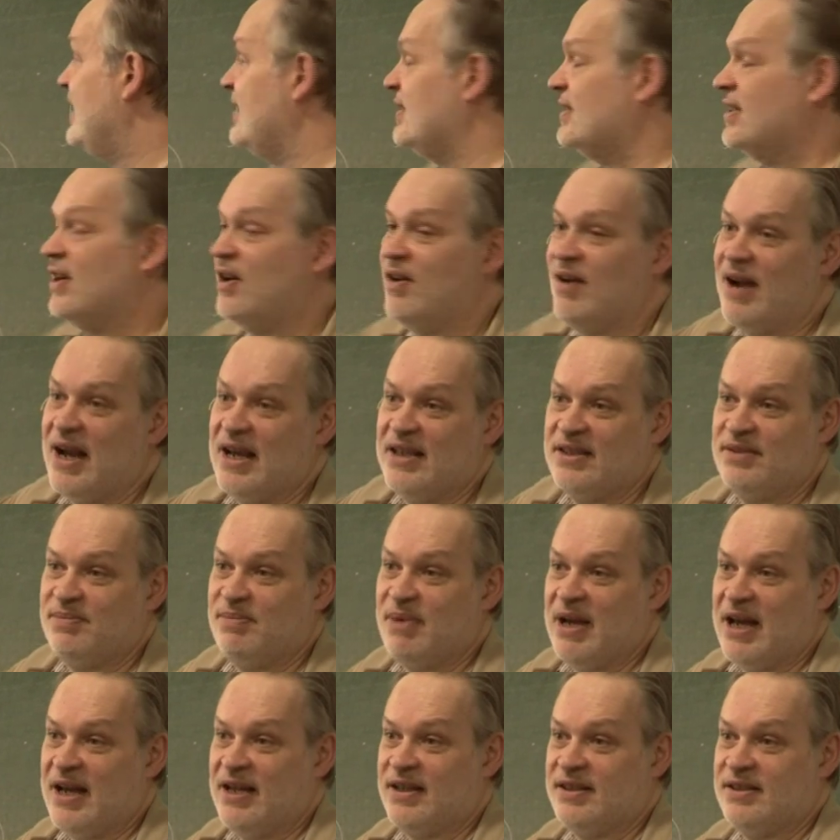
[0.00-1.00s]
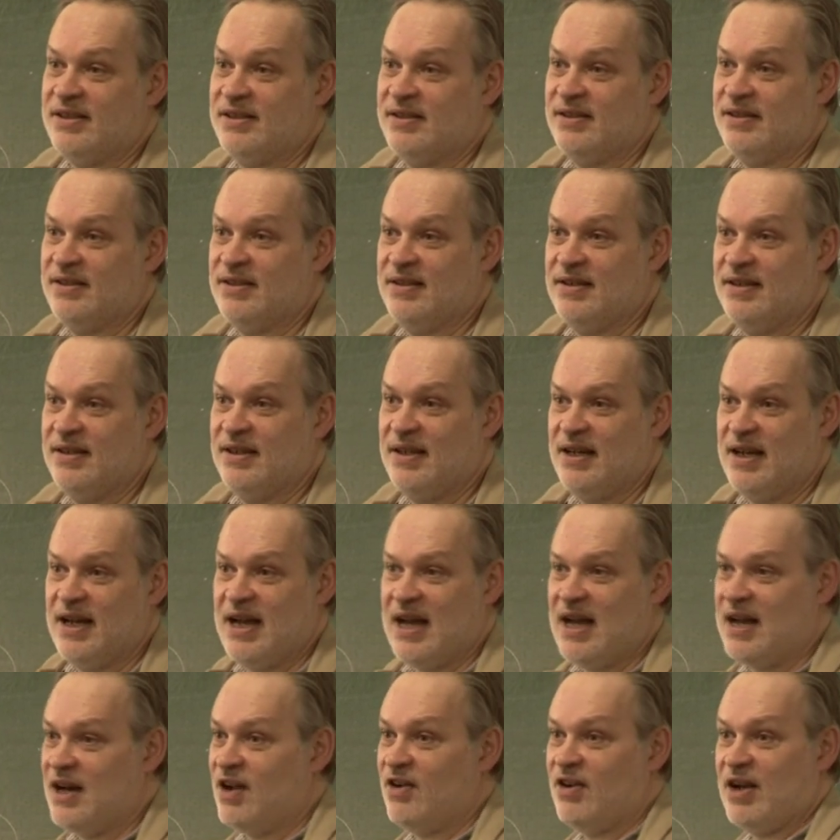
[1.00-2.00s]
There's no aspect.
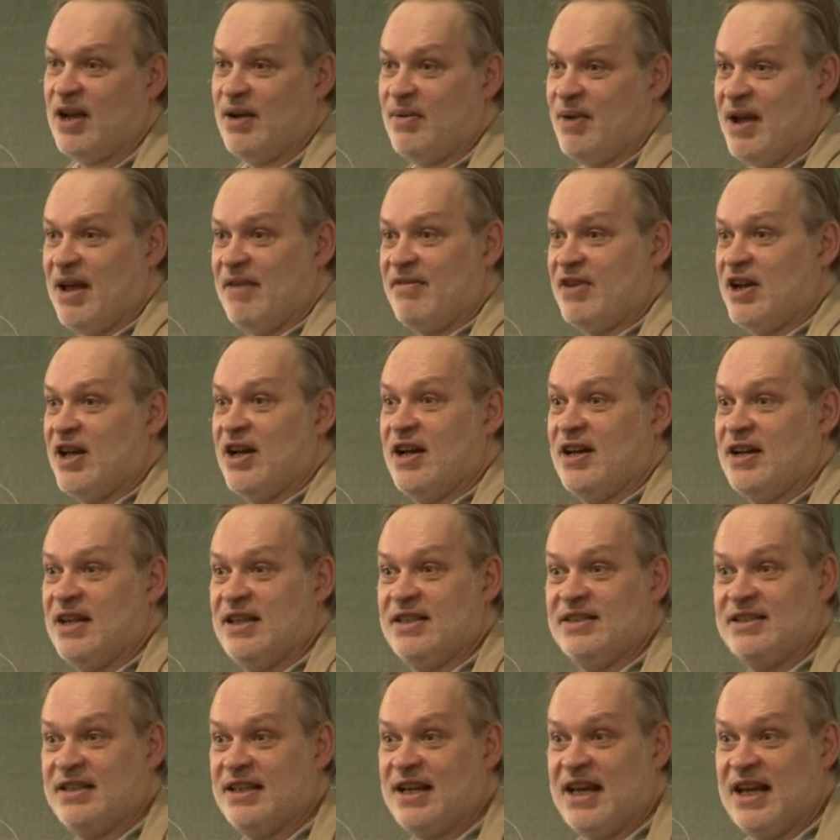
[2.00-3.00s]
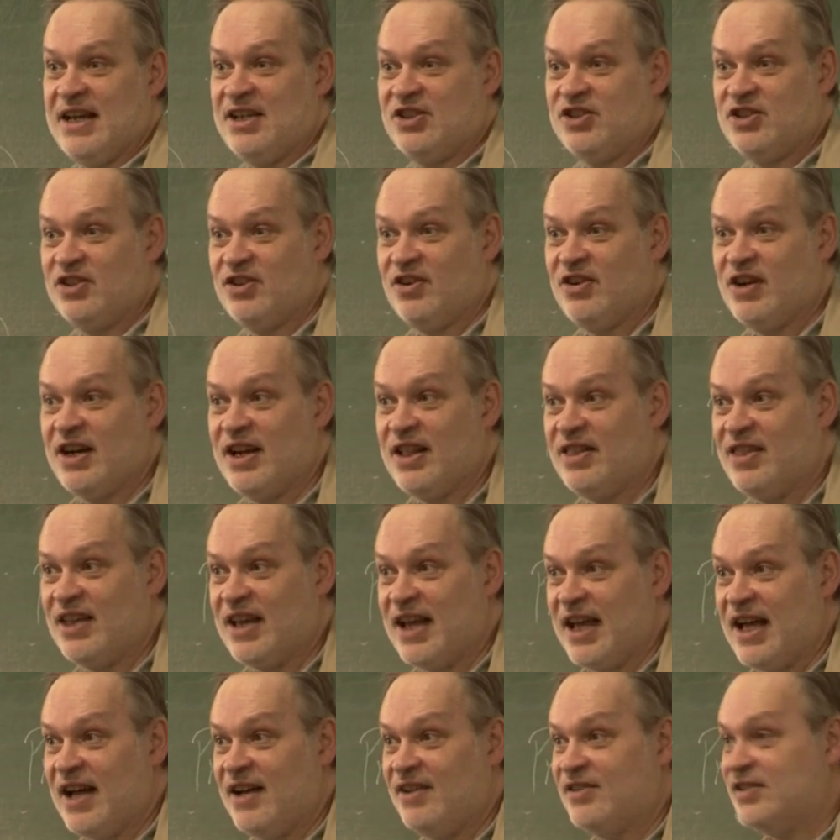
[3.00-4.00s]
And okay, we haven't heard intonation or
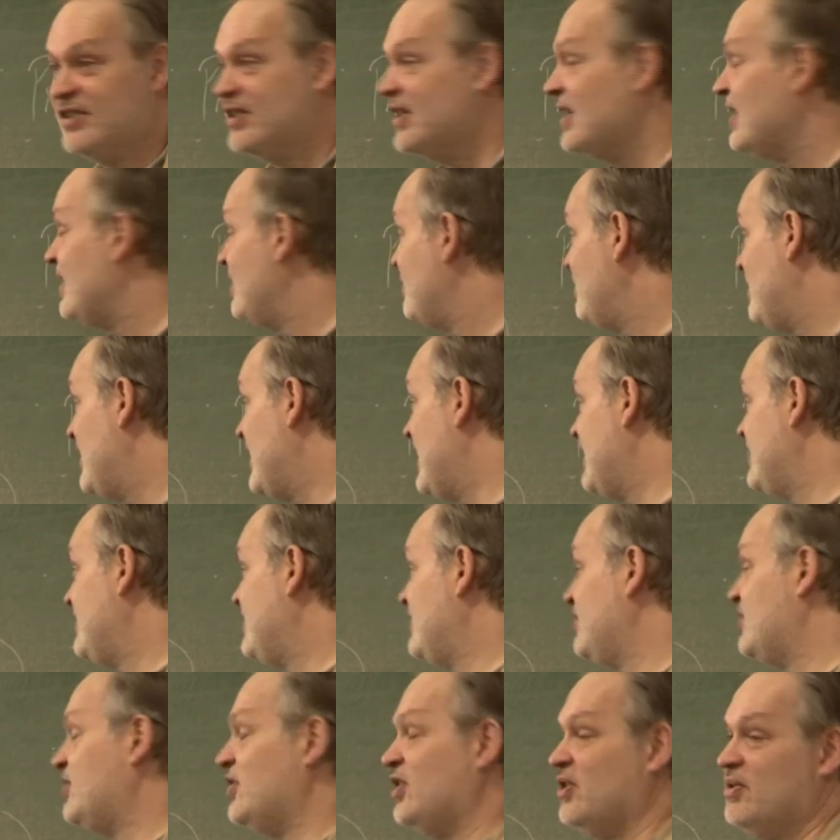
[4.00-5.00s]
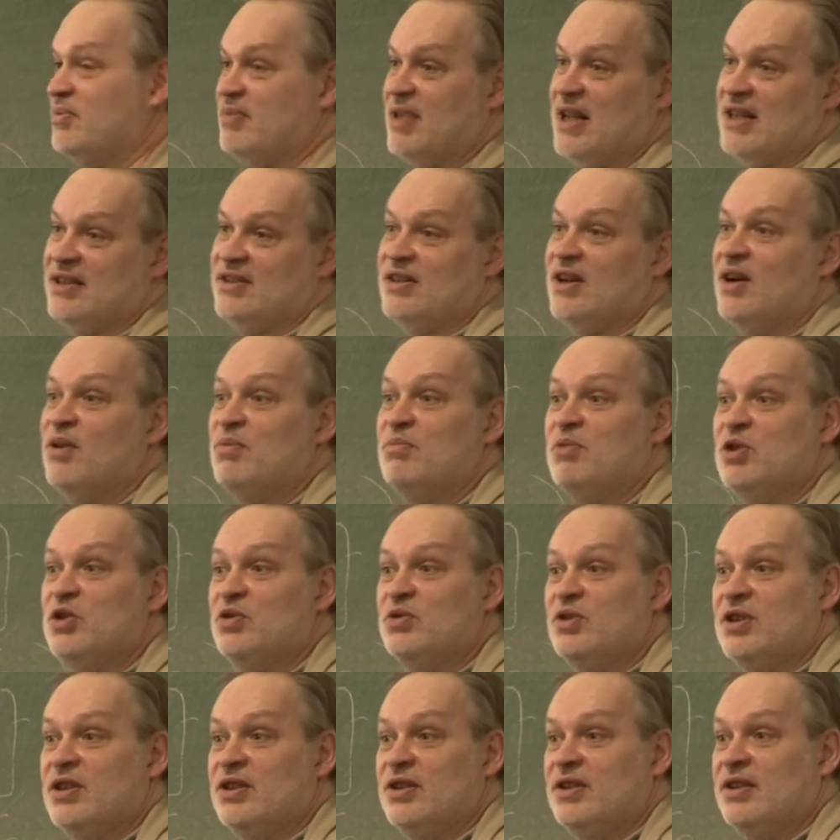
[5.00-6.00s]
anything else, but let's assume there's no
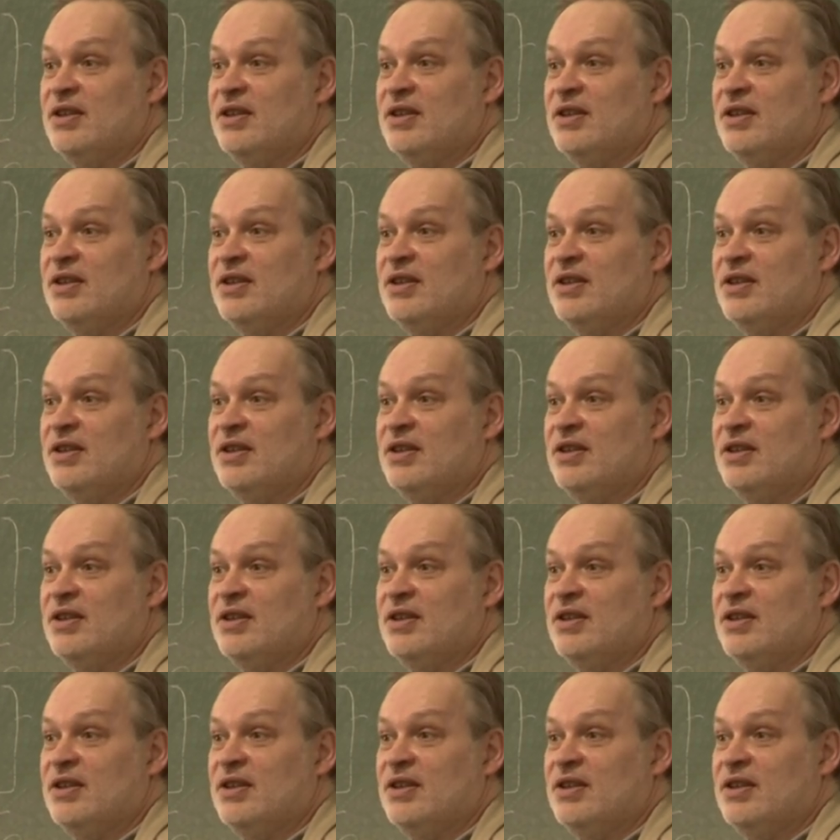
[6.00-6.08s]
mood.